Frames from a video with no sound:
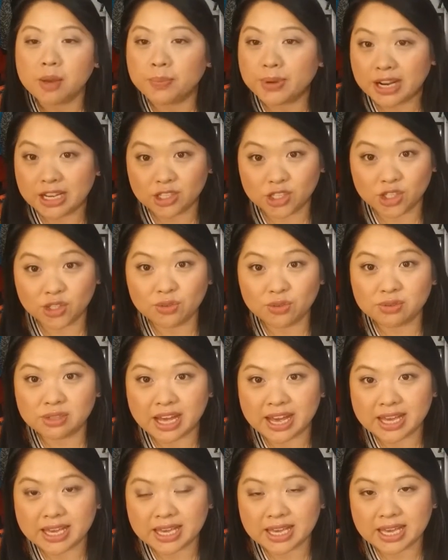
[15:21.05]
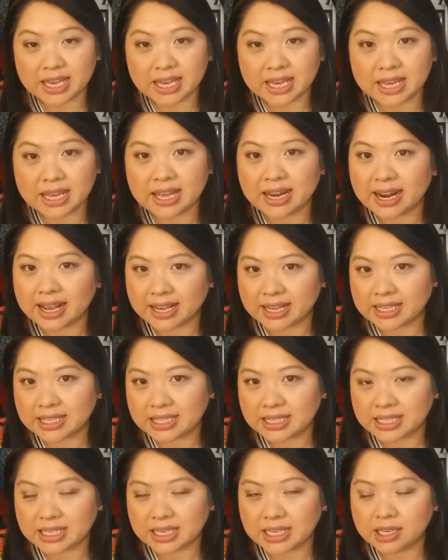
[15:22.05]
but I do like it and I could
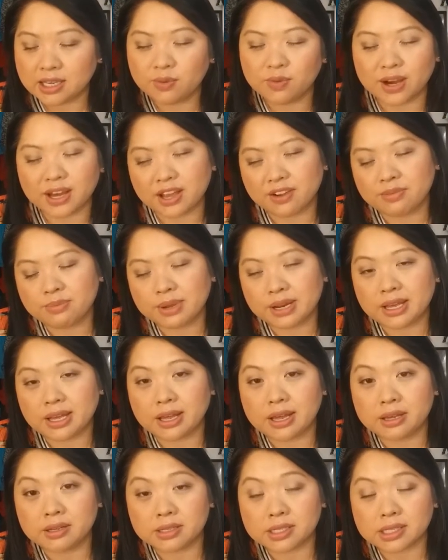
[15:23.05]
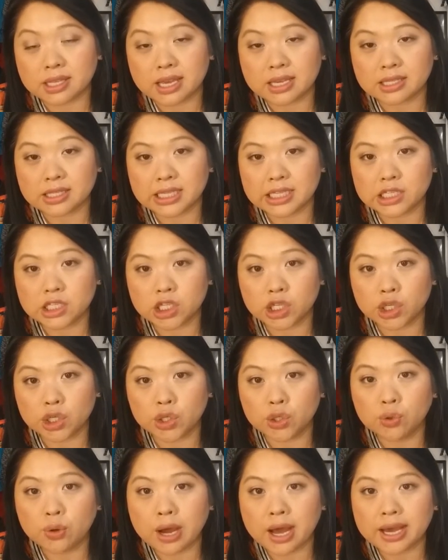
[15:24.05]
see why everybody else likes it
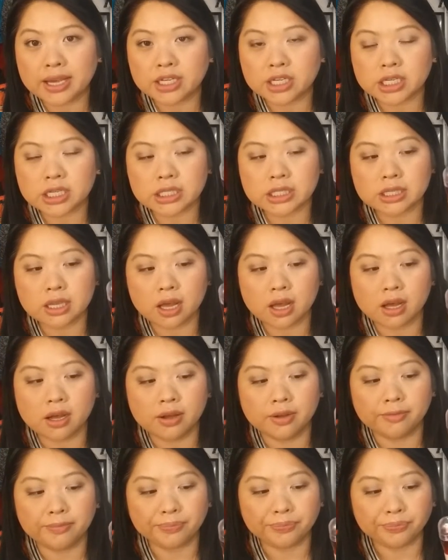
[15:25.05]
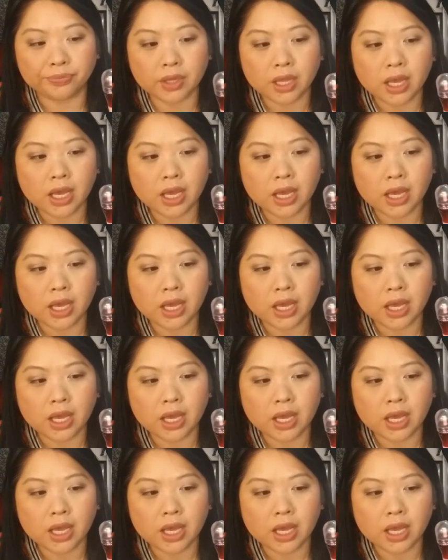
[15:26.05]
too I just um